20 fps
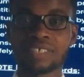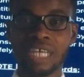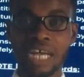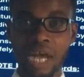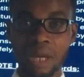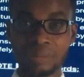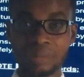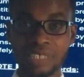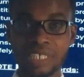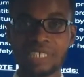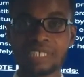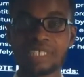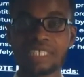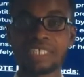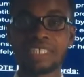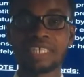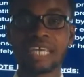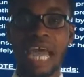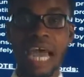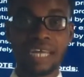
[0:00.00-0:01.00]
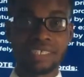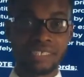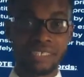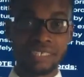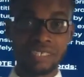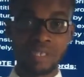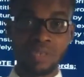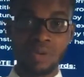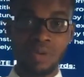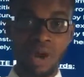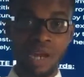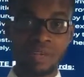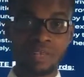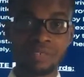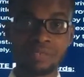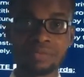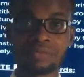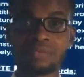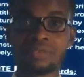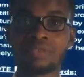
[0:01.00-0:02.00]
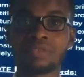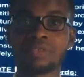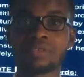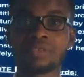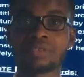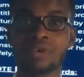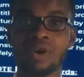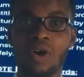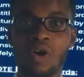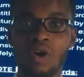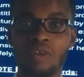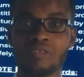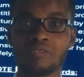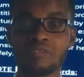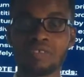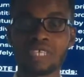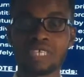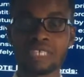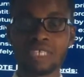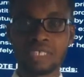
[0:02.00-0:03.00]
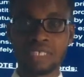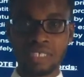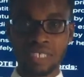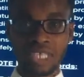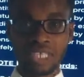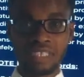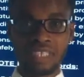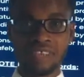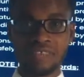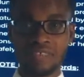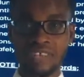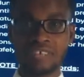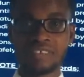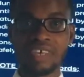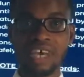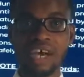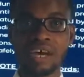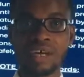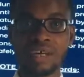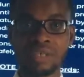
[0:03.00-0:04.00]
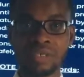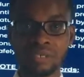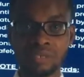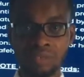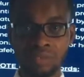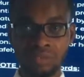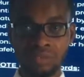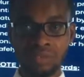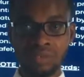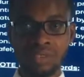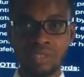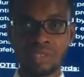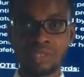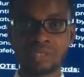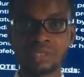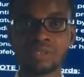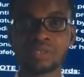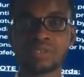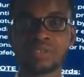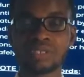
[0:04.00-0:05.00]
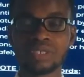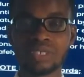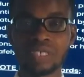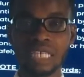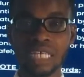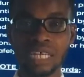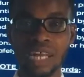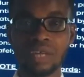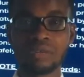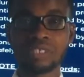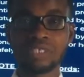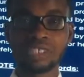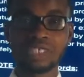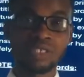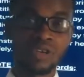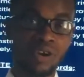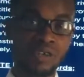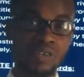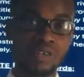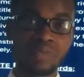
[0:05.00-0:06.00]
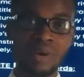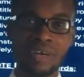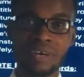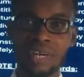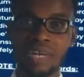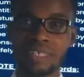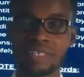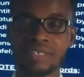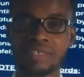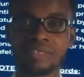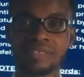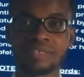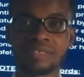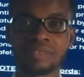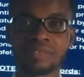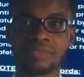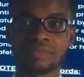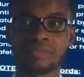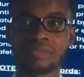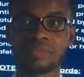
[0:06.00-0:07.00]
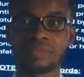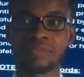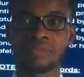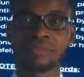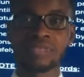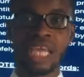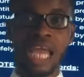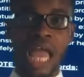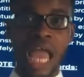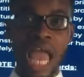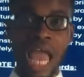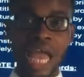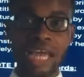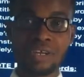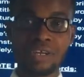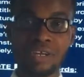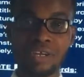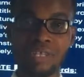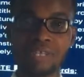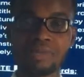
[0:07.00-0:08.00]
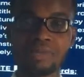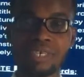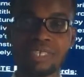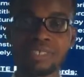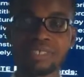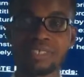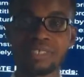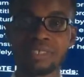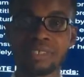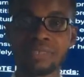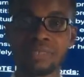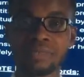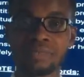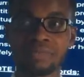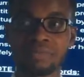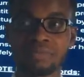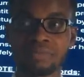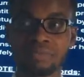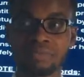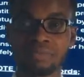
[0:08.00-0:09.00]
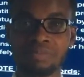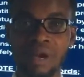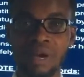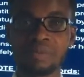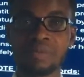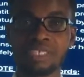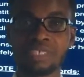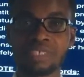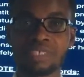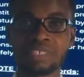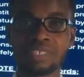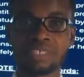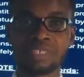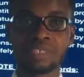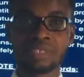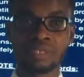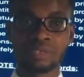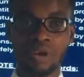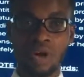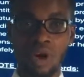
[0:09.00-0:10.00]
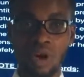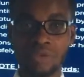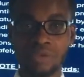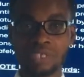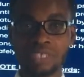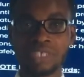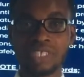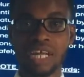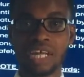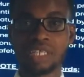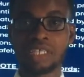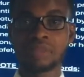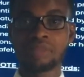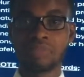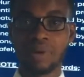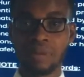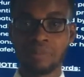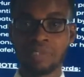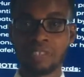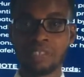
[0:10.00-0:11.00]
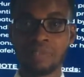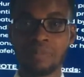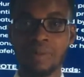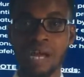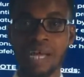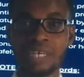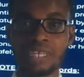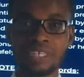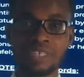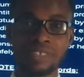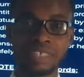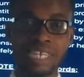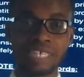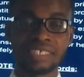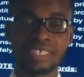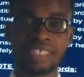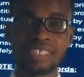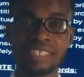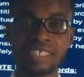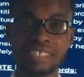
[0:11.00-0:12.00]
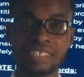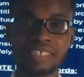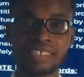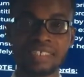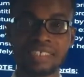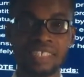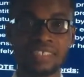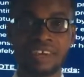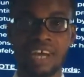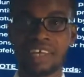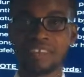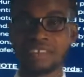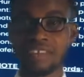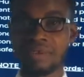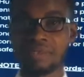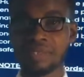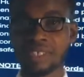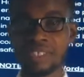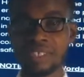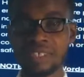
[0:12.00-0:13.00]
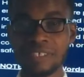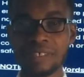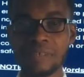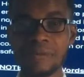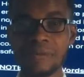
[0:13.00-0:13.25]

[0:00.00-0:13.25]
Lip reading: captured in the Article 1 of the Universal Declaration of Human Rights, a document published or originally published by the United Nations General Assembly